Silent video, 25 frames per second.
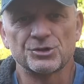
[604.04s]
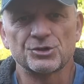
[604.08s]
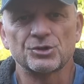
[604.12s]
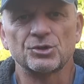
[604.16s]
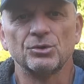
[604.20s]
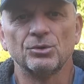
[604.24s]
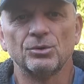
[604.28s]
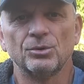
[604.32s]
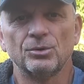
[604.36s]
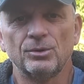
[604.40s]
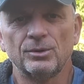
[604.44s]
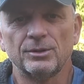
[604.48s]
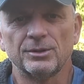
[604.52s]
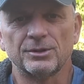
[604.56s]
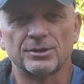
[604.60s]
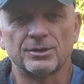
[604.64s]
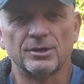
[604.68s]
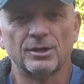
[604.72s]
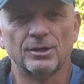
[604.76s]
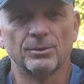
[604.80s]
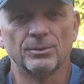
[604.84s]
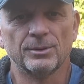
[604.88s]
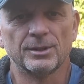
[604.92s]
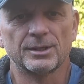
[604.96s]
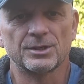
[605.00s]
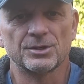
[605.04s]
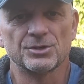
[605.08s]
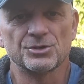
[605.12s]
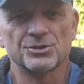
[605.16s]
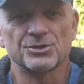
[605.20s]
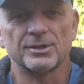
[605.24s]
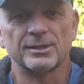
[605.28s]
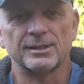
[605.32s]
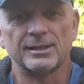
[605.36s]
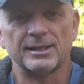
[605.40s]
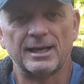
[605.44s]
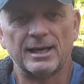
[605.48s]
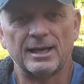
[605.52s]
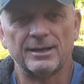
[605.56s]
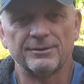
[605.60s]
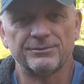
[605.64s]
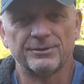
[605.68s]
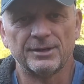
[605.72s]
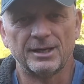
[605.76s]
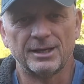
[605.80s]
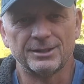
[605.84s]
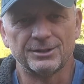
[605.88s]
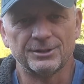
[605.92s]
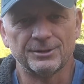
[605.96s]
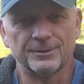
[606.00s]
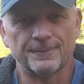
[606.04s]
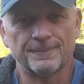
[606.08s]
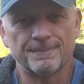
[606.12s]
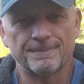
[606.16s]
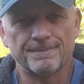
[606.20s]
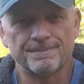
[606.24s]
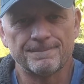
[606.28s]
school, your coworkers, they laugh at you.